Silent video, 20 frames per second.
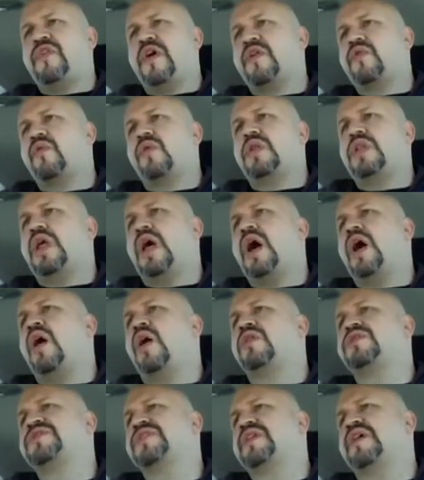federal
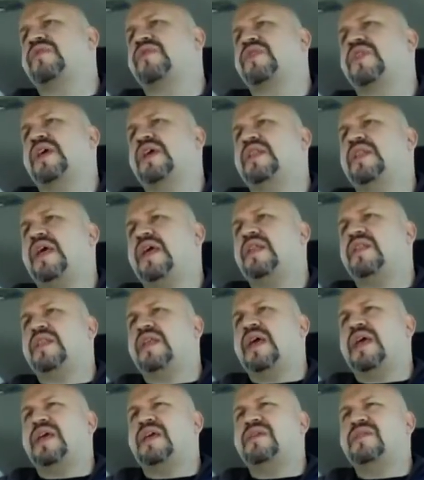laws and everything, they
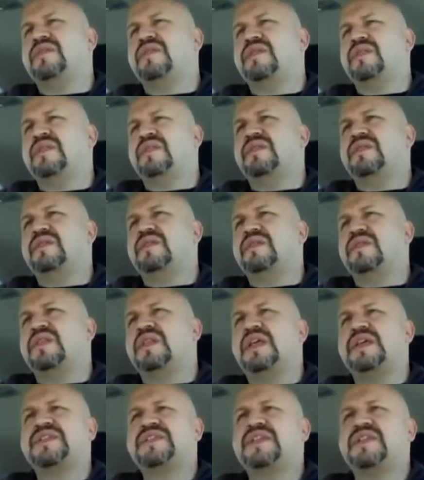
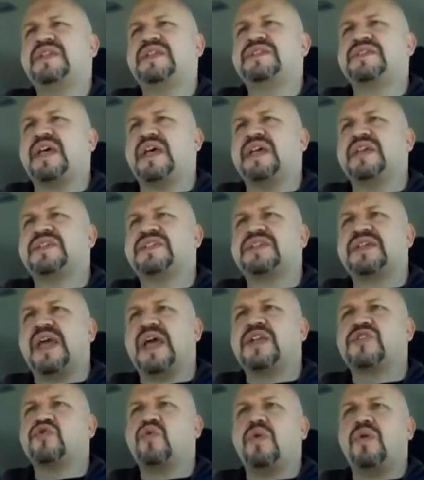list it as a
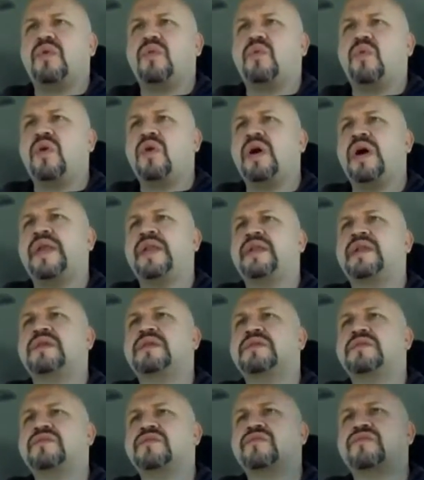Schedule I
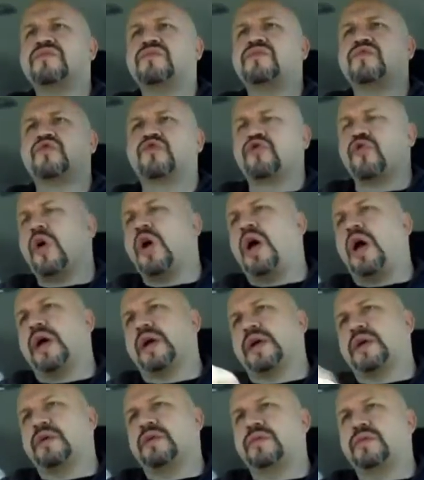
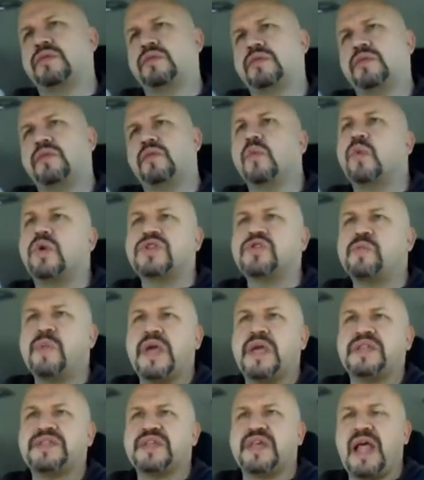drug, which
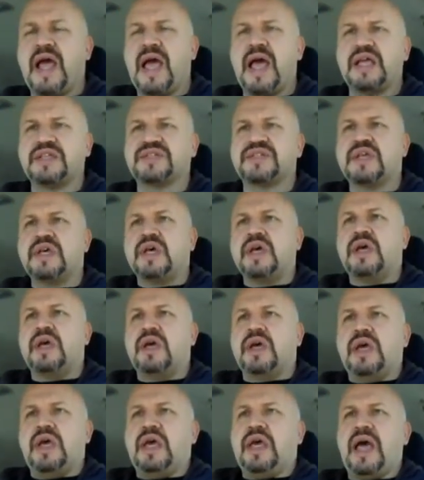means it has
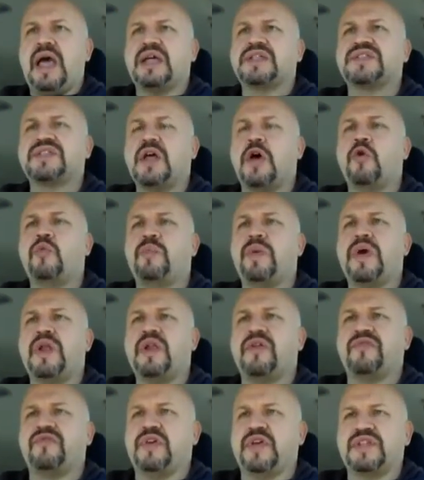no
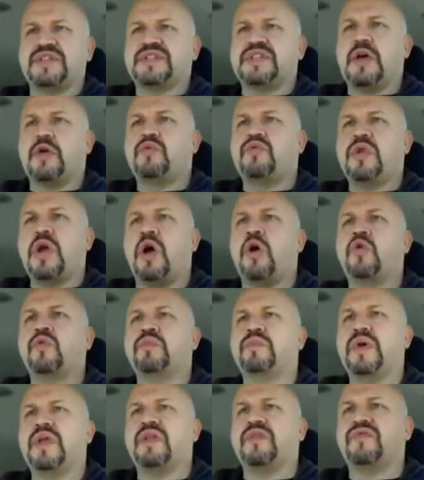benefits, no
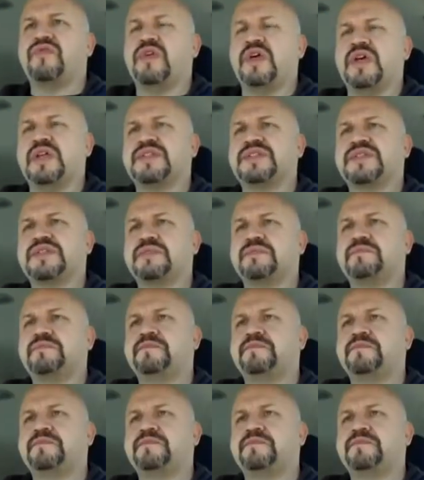known benefits.